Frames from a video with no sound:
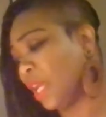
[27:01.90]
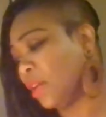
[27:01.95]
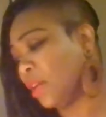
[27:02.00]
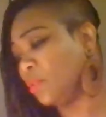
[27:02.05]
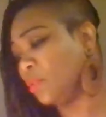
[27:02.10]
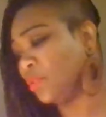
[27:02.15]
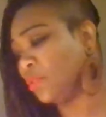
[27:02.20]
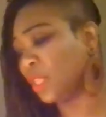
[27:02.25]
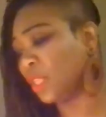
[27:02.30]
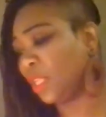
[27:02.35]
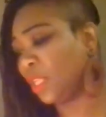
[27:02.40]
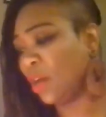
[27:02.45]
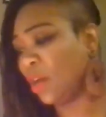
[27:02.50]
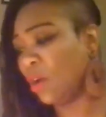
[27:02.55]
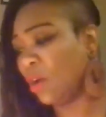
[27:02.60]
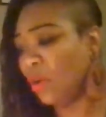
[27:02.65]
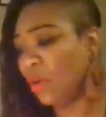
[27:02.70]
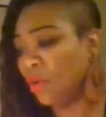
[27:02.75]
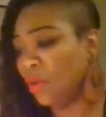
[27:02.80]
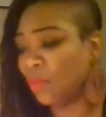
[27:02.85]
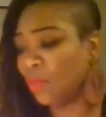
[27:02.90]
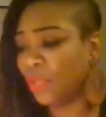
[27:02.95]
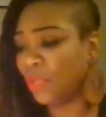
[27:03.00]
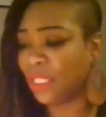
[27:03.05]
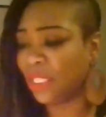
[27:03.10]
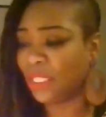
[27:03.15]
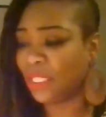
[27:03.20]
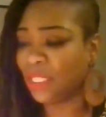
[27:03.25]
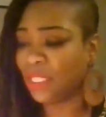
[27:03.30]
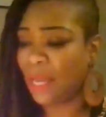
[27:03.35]
goes along with
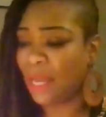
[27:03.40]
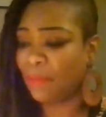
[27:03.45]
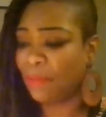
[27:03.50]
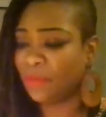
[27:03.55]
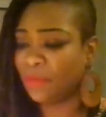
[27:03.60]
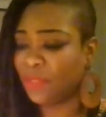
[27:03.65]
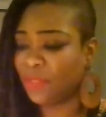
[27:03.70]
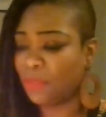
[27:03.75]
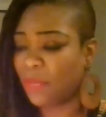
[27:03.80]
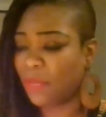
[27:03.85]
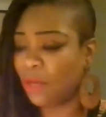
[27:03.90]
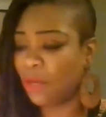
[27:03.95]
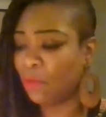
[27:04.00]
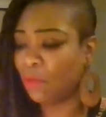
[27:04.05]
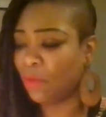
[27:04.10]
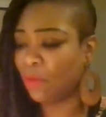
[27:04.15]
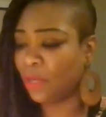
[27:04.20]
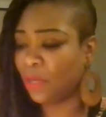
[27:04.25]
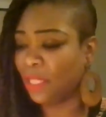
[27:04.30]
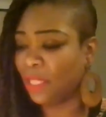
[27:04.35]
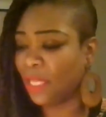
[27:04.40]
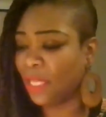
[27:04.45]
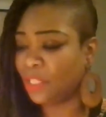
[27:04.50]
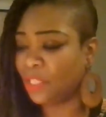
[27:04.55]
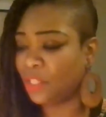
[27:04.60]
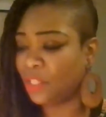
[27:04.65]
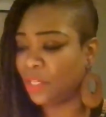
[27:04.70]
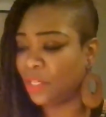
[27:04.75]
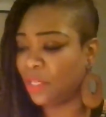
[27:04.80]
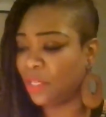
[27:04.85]
the type of spell work
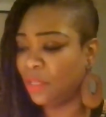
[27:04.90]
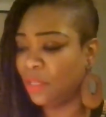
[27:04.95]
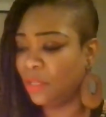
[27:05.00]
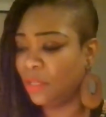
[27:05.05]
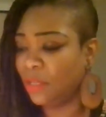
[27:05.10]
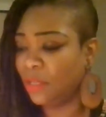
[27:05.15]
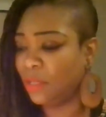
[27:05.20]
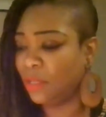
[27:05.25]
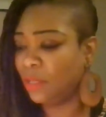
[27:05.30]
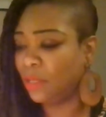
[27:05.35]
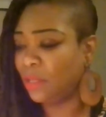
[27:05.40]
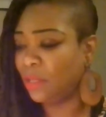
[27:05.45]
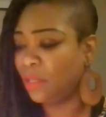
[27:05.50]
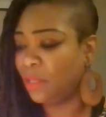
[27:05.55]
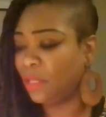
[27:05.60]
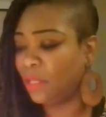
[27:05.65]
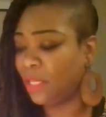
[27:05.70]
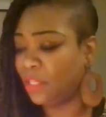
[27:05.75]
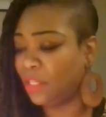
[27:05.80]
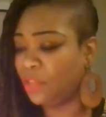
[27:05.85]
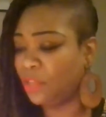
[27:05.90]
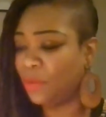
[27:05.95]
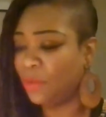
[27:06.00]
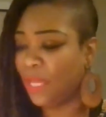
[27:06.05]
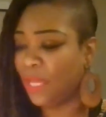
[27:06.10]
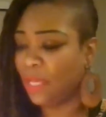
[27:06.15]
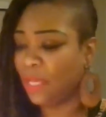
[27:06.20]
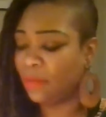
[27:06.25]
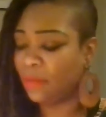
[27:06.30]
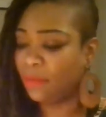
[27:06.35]
that you're
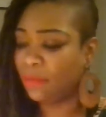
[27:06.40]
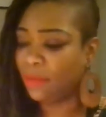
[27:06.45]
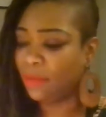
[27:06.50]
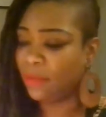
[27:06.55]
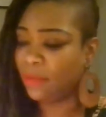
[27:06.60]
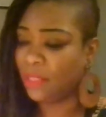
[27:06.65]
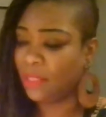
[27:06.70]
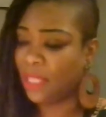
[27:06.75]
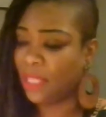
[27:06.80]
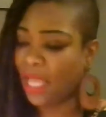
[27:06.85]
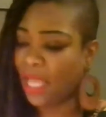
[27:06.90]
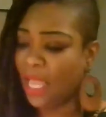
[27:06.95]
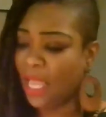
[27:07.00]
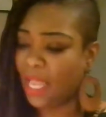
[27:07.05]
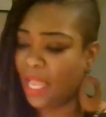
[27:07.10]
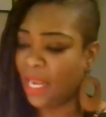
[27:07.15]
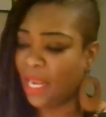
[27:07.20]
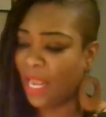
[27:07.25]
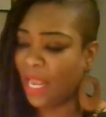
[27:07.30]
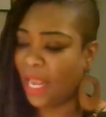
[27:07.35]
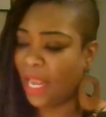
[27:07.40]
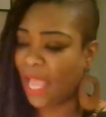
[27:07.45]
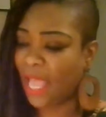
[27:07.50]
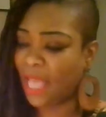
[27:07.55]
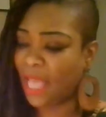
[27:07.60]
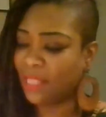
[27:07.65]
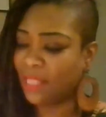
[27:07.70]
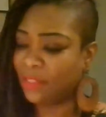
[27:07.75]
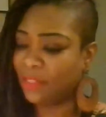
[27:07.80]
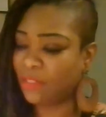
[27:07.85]
doing, then it
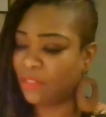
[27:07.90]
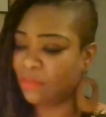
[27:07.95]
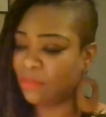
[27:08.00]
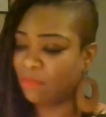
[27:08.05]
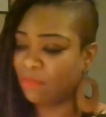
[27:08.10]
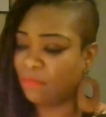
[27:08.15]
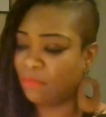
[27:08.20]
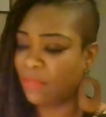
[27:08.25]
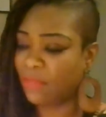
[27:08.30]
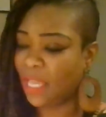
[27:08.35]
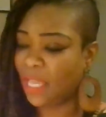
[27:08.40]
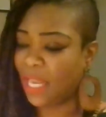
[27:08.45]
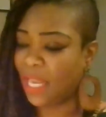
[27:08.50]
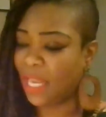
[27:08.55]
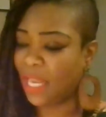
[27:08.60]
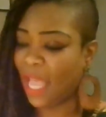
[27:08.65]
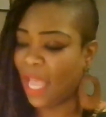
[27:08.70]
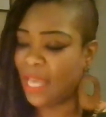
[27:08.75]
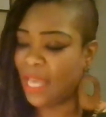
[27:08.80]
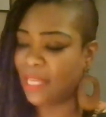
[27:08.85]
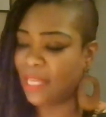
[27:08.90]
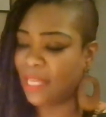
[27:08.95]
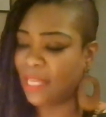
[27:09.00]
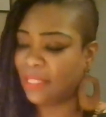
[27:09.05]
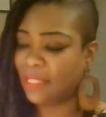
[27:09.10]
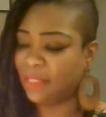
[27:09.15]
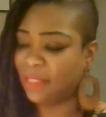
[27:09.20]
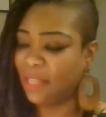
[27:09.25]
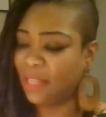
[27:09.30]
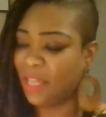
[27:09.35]
has
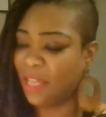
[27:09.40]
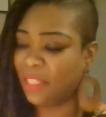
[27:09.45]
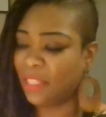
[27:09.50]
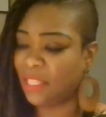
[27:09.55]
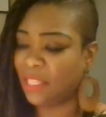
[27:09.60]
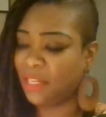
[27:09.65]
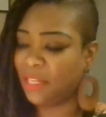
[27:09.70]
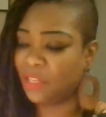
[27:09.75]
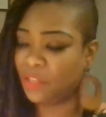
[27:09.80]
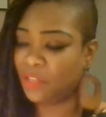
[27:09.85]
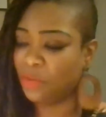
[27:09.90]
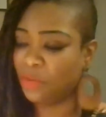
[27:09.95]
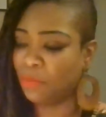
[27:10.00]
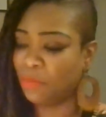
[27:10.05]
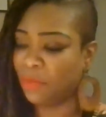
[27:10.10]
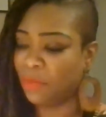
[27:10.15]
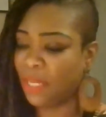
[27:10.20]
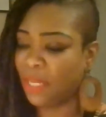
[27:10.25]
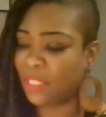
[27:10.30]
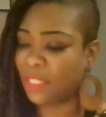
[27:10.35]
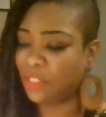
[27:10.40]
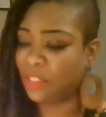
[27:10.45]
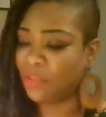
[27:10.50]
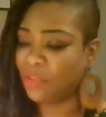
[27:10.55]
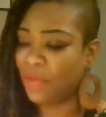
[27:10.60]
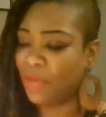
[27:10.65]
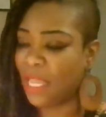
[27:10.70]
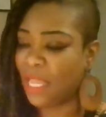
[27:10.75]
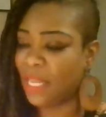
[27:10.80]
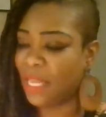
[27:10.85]
nothing to do but
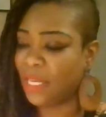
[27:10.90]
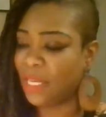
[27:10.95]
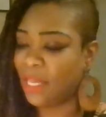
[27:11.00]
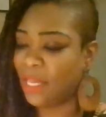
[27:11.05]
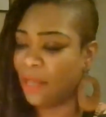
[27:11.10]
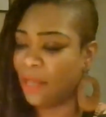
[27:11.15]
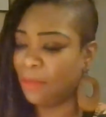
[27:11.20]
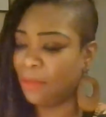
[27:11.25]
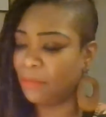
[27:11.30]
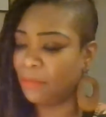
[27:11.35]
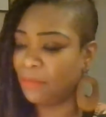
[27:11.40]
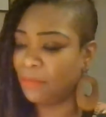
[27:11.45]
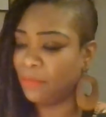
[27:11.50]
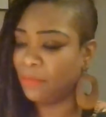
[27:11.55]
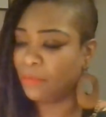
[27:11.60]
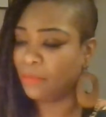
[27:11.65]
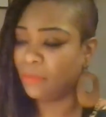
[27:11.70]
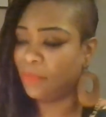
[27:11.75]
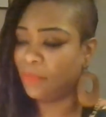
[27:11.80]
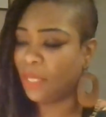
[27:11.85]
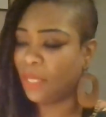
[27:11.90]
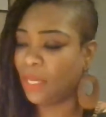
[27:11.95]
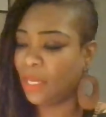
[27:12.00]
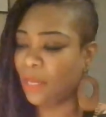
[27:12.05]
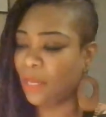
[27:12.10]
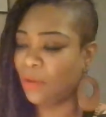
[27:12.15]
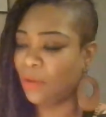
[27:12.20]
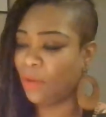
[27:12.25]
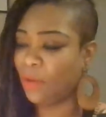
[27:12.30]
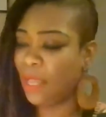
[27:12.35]
to end up,
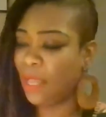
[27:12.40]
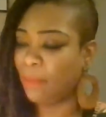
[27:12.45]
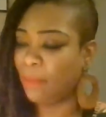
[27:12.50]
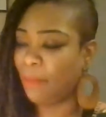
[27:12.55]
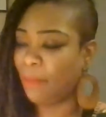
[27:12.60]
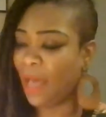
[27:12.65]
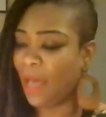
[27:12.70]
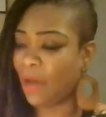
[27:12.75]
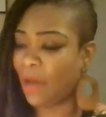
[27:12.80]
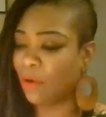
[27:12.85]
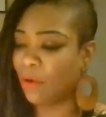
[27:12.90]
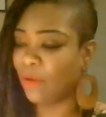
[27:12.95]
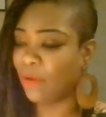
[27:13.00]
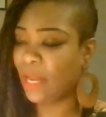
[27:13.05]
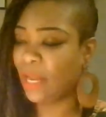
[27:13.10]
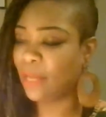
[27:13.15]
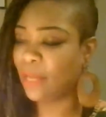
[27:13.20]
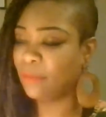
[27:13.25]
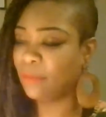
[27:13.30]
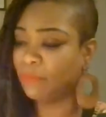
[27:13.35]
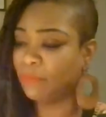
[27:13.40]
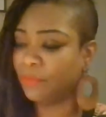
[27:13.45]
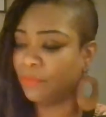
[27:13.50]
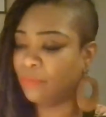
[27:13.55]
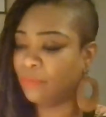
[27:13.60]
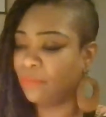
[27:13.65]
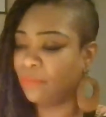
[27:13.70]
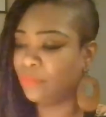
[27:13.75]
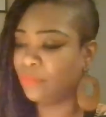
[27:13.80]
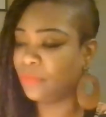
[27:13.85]
empowering
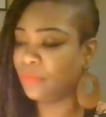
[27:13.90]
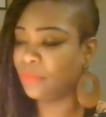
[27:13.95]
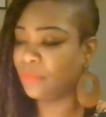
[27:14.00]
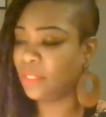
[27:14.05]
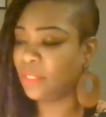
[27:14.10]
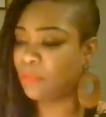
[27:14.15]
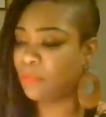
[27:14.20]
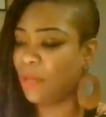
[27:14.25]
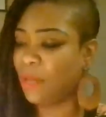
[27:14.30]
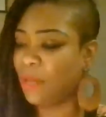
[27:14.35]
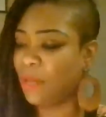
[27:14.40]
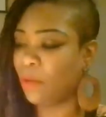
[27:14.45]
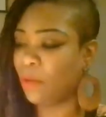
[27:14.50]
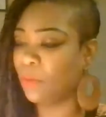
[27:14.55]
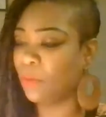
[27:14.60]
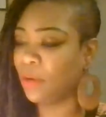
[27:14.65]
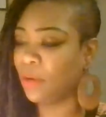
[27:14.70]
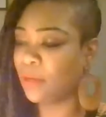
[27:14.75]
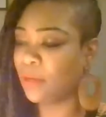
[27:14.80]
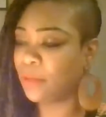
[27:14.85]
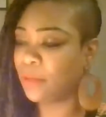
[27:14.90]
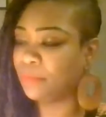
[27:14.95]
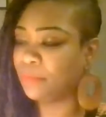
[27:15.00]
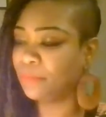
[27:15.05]
the spell work.